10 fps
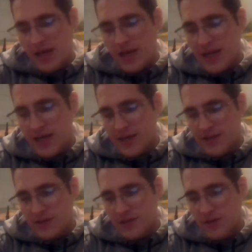
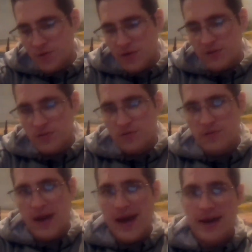And in order
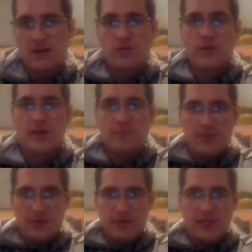to add
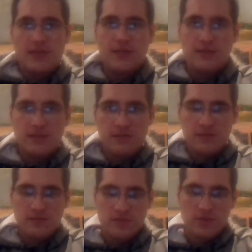credibility
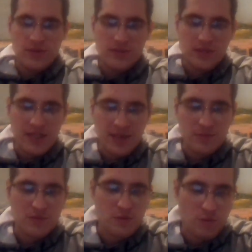to his claim to
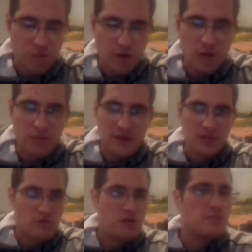the throne that the
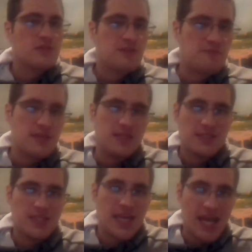Romans have
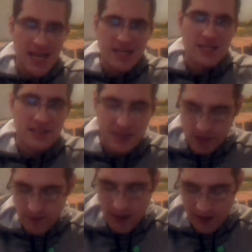basically handed to
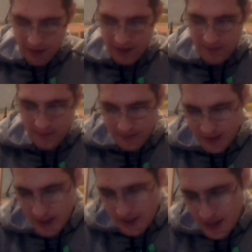Herod,
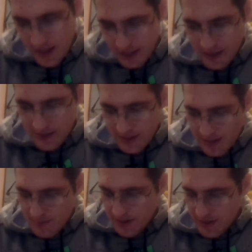is he
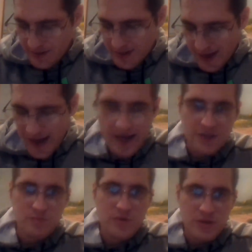marries a
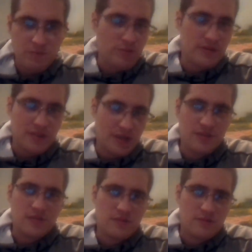Hasmonean princess.